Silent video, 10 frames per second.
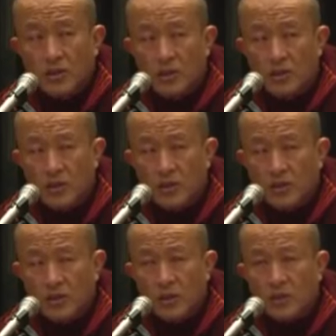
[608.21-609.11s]
So as
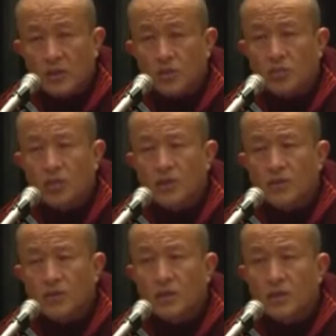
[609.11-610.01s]
I was saying, the
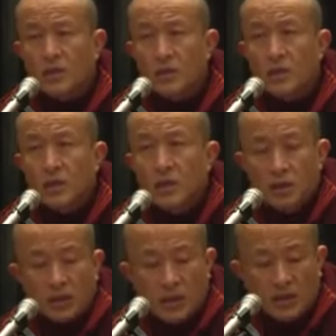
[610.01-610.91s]
Kusali practice is
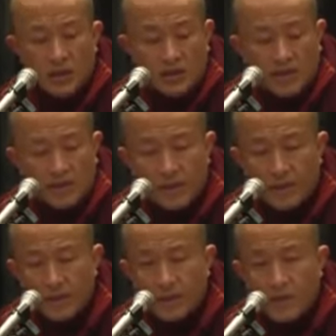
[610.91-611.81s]
cutting the
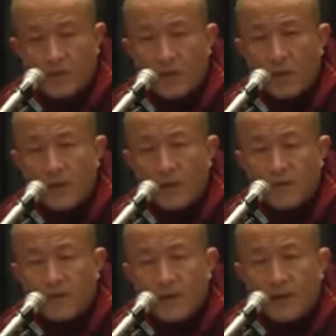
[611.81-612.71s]

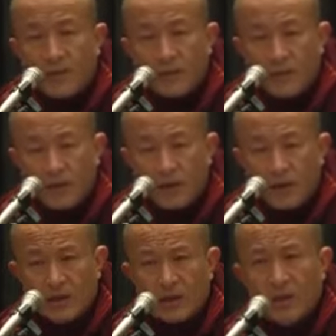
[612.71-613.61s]
foreframe of the
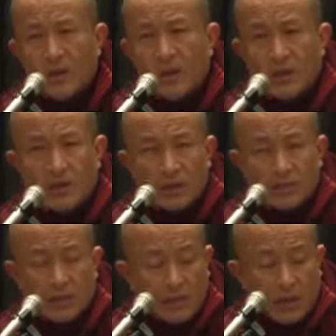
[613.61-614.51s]
maras. At
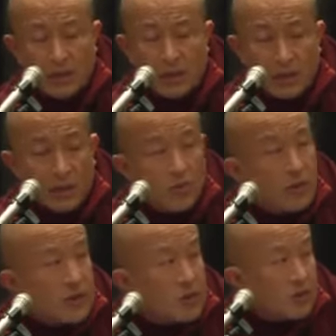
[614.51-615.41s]
the same time, now it's
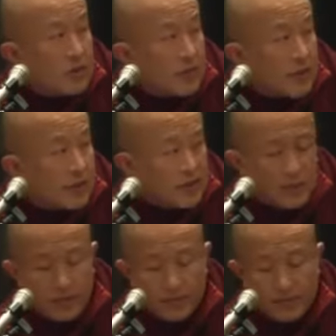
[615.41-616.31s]
accumulation of the
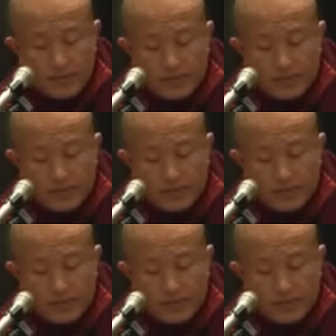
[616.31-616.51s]
merit.